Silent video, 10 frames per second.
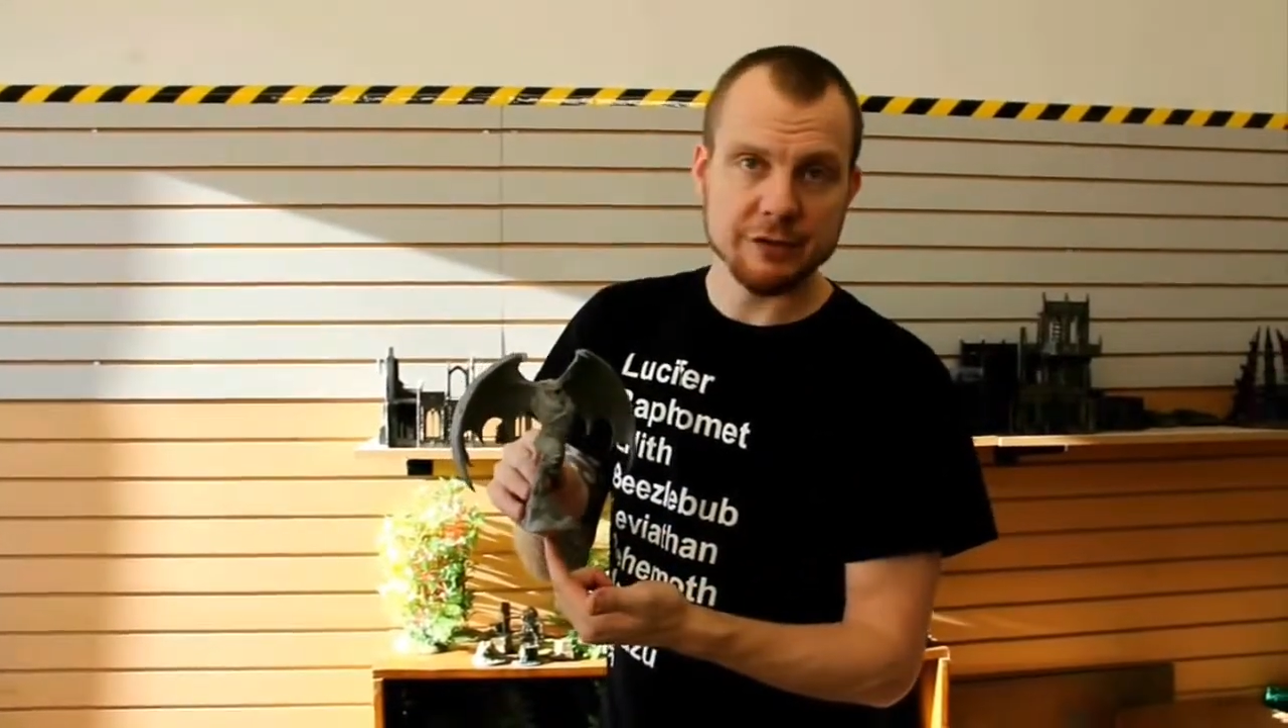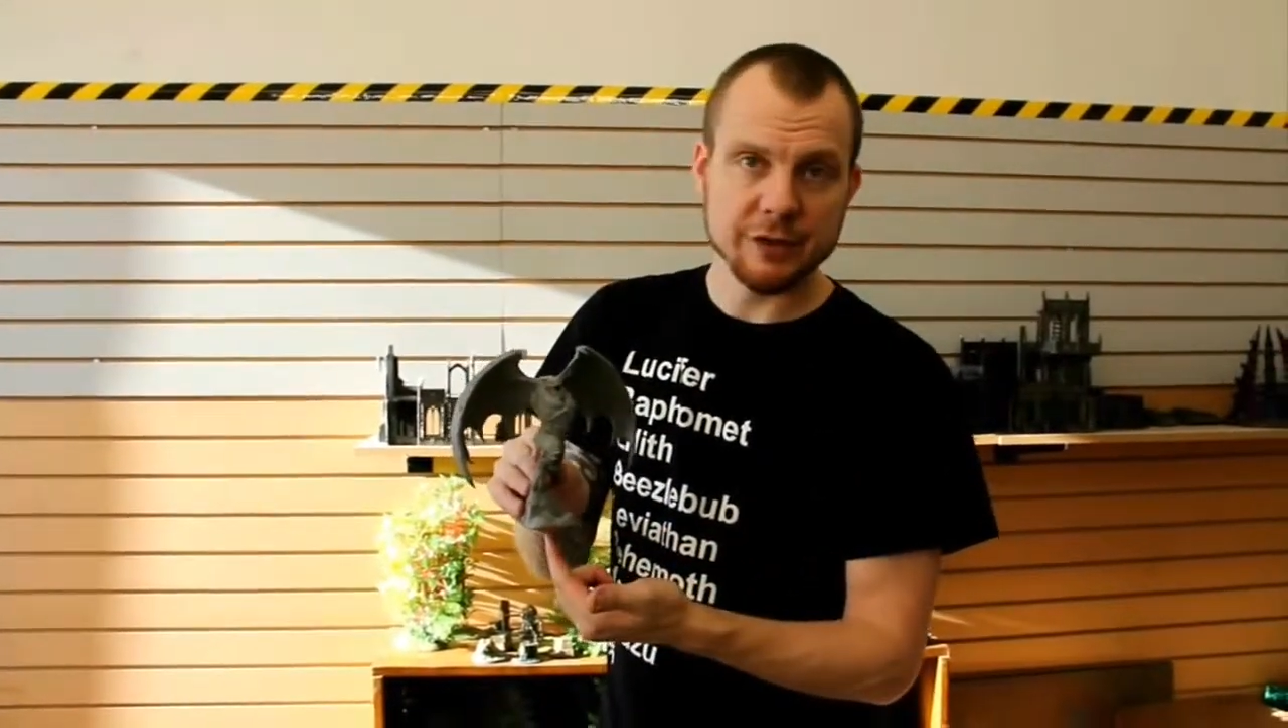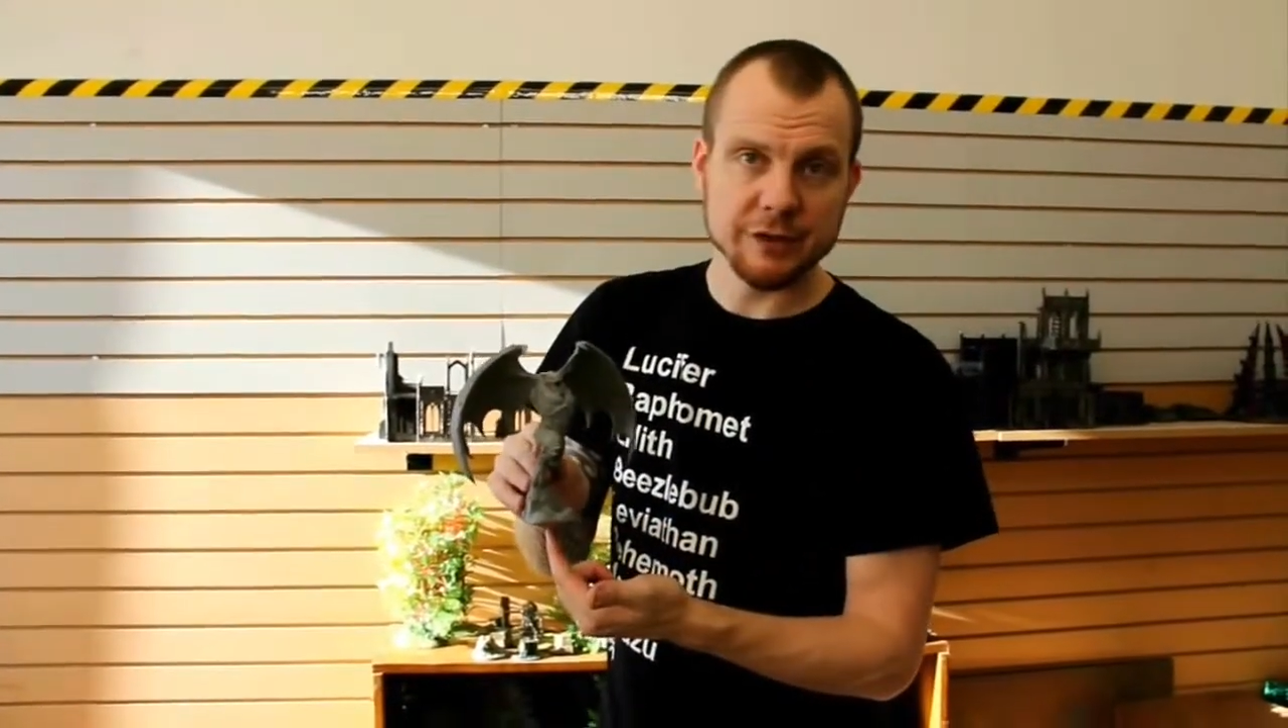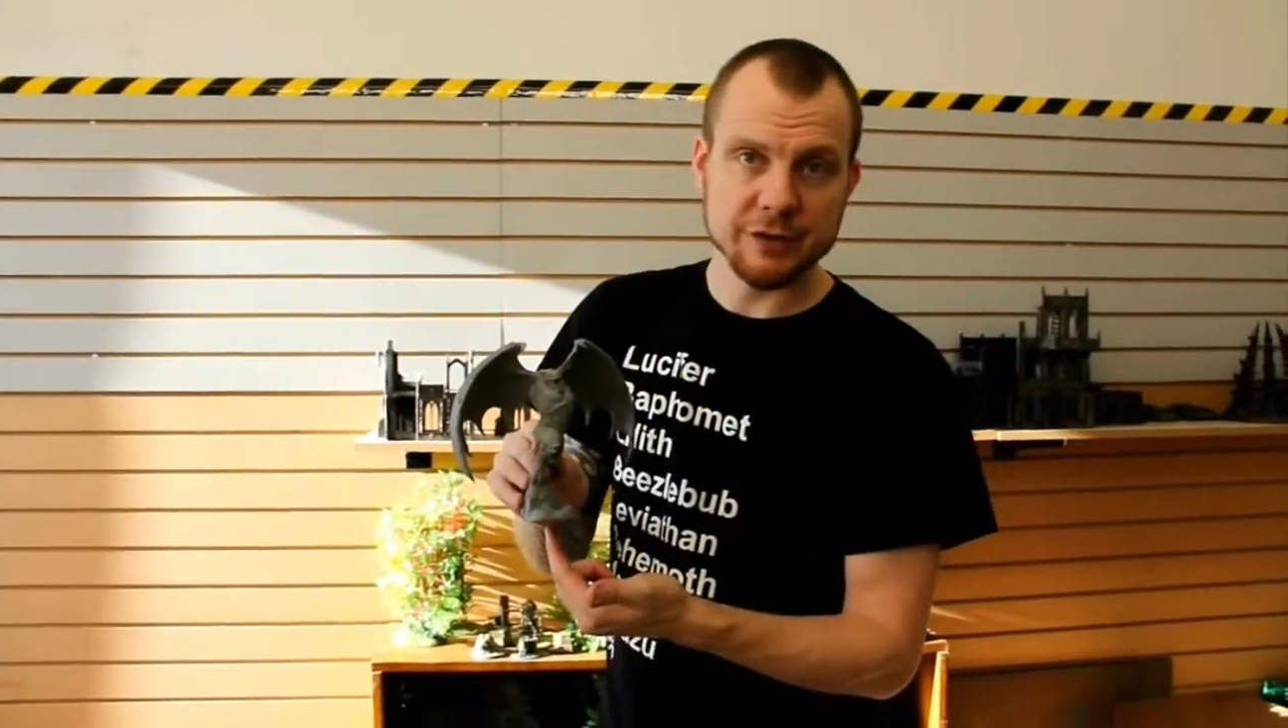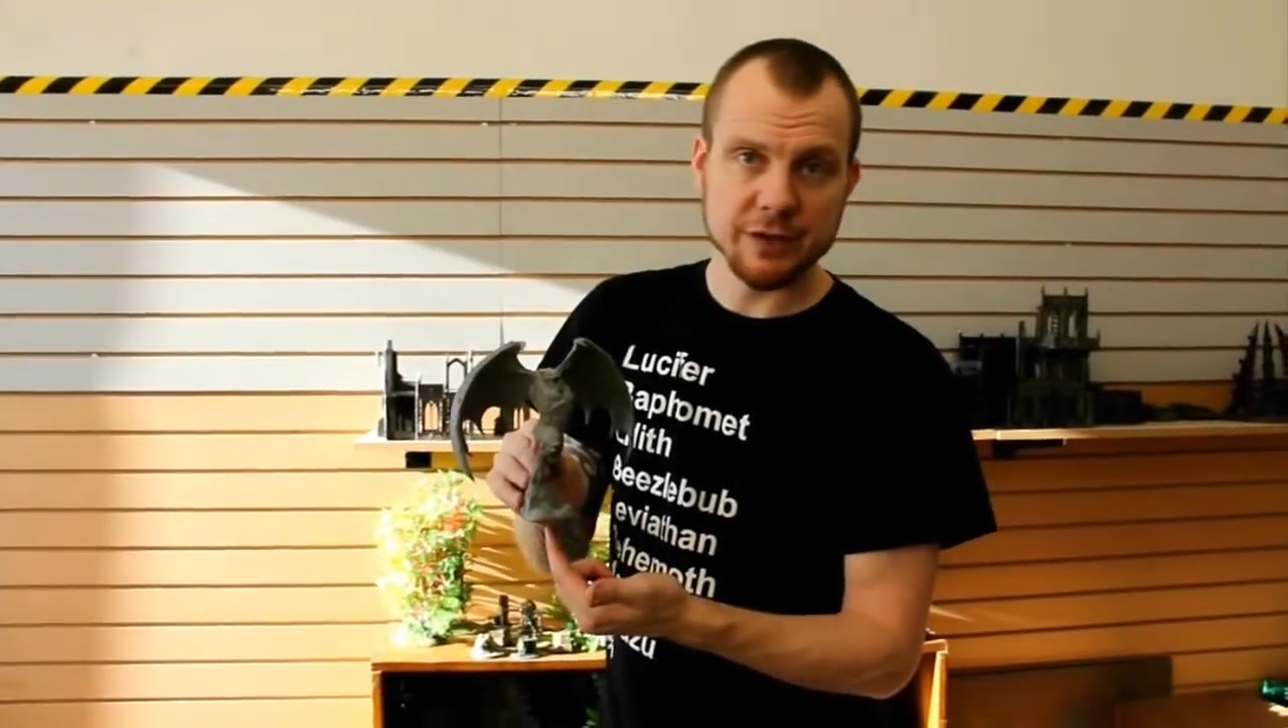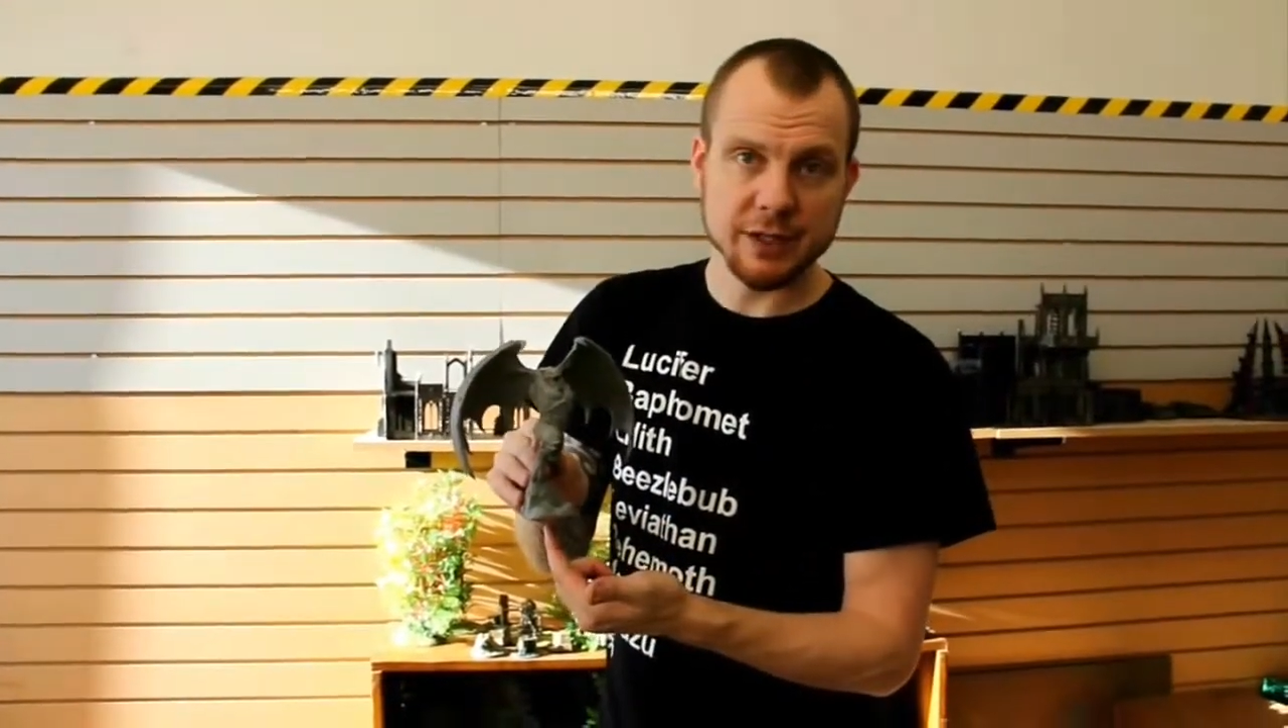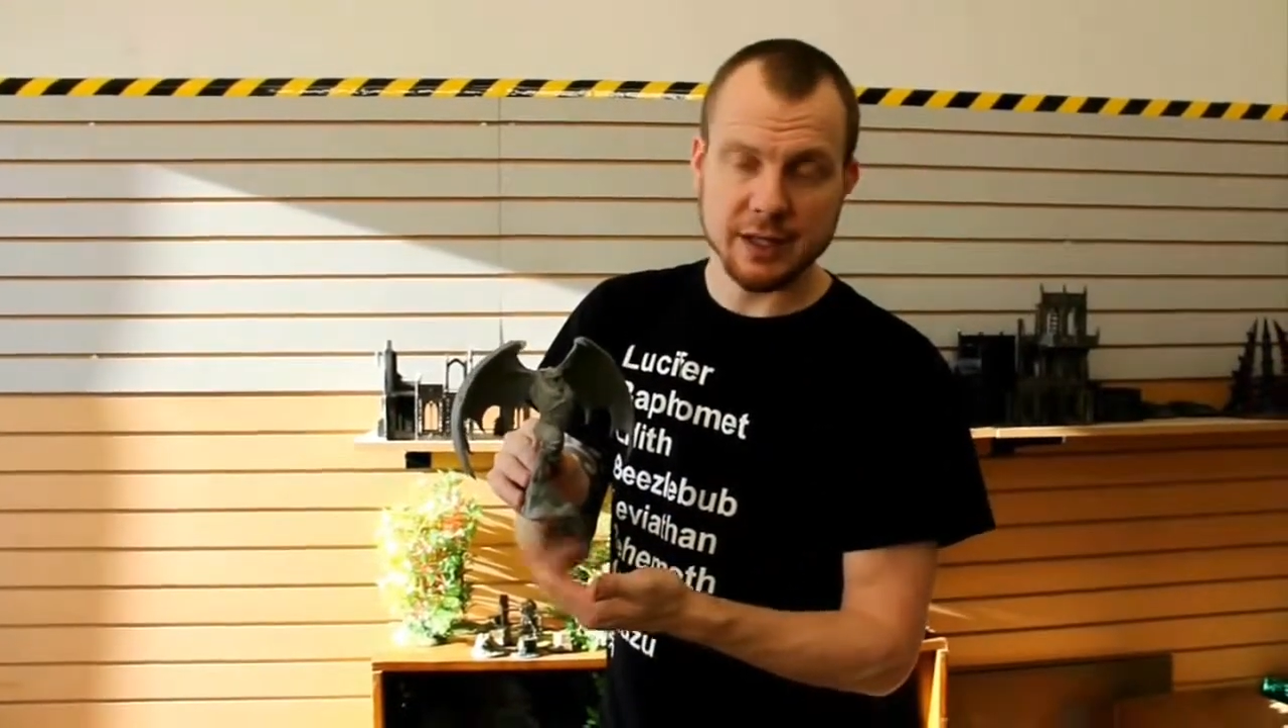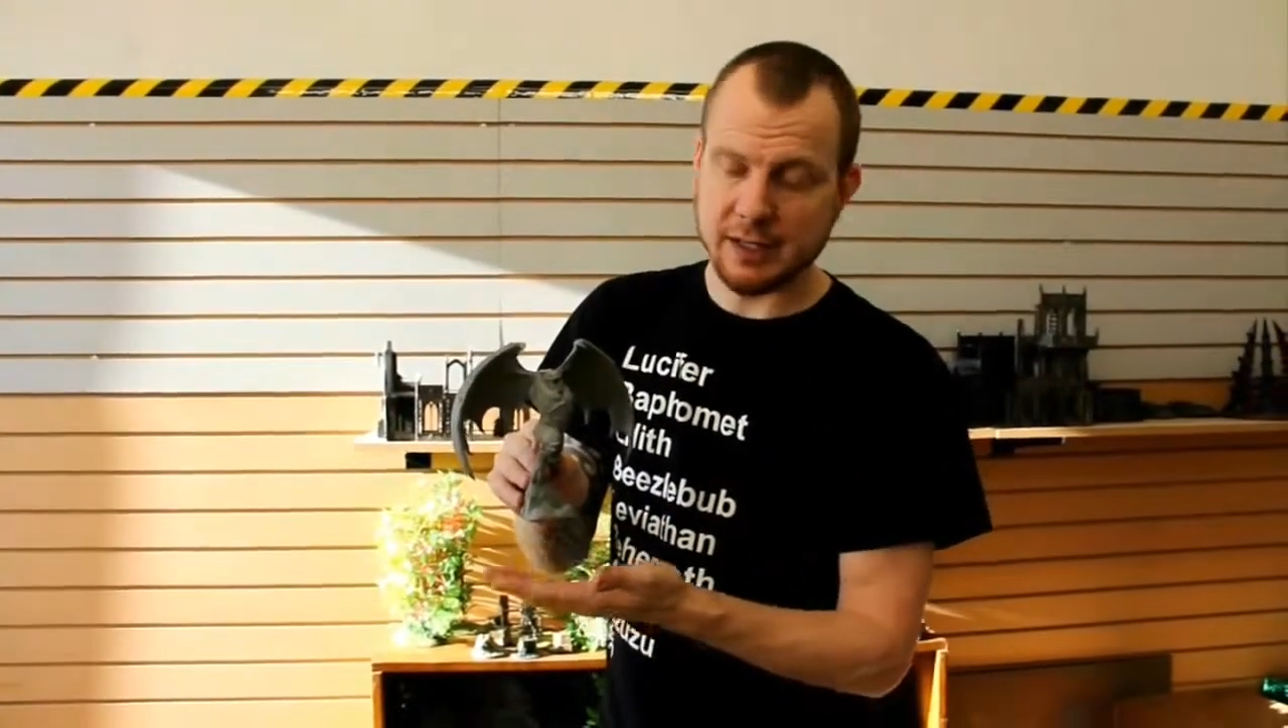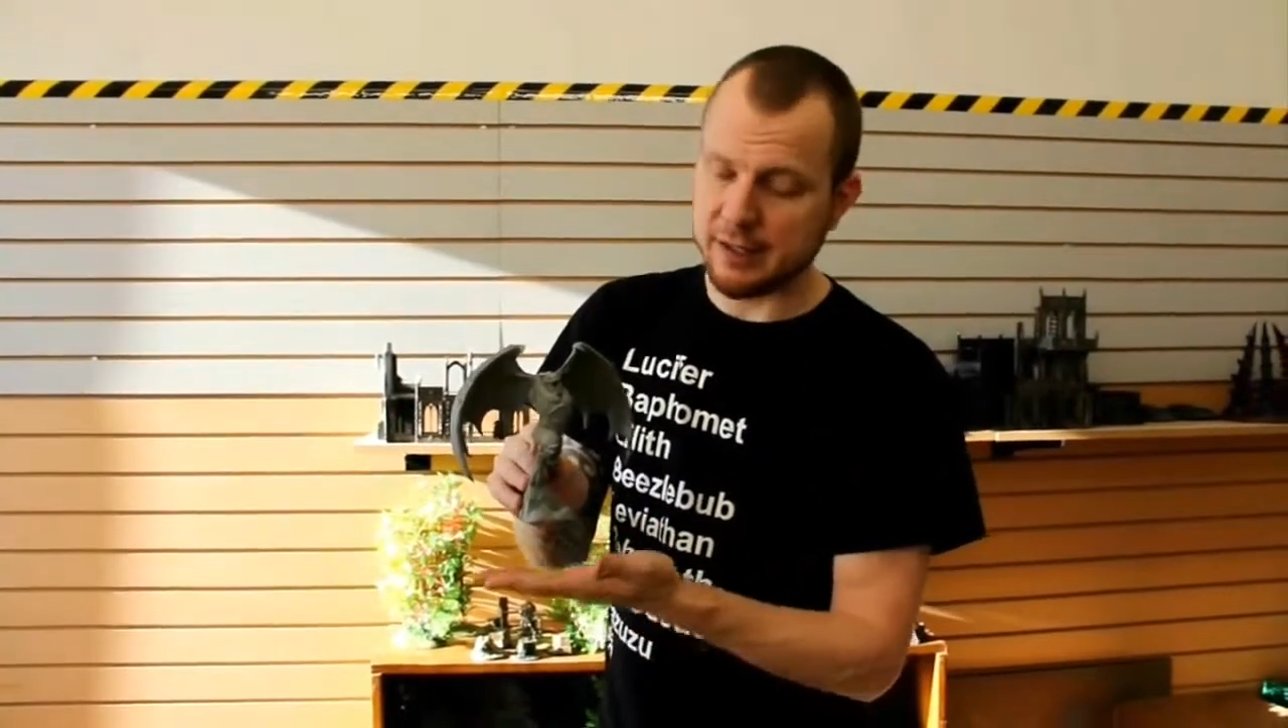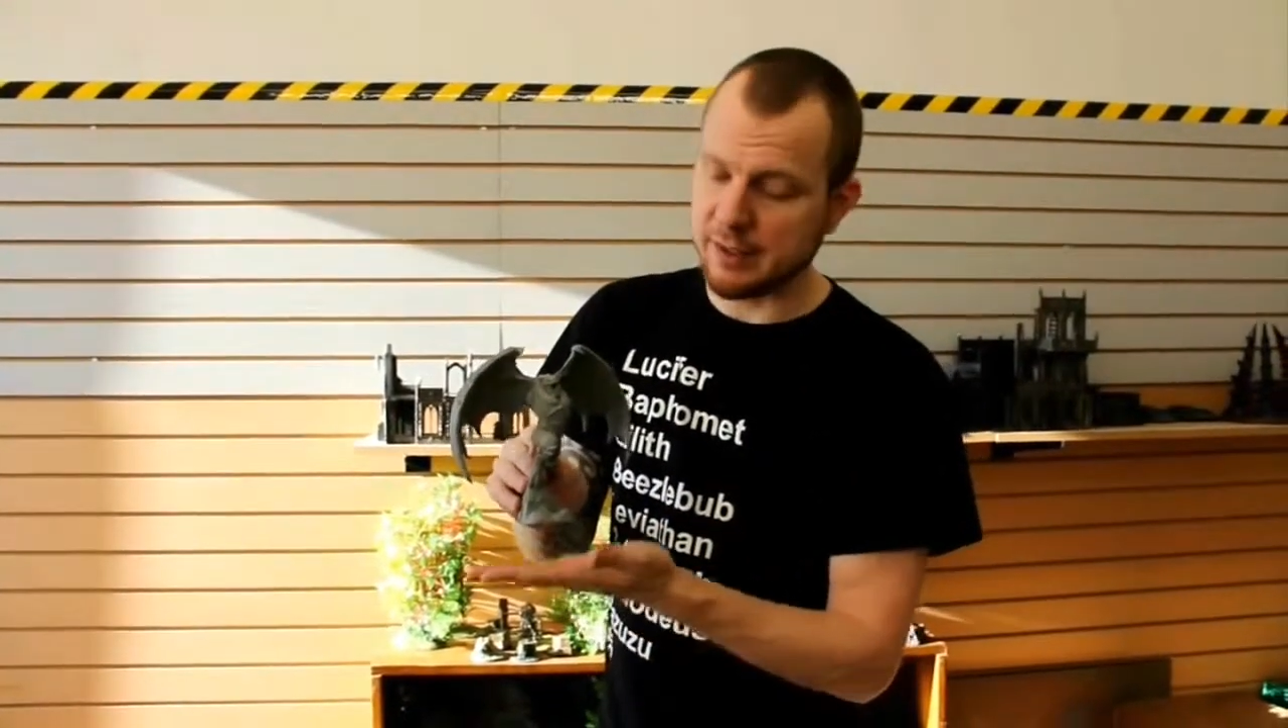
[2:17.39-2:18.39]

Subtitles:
a 60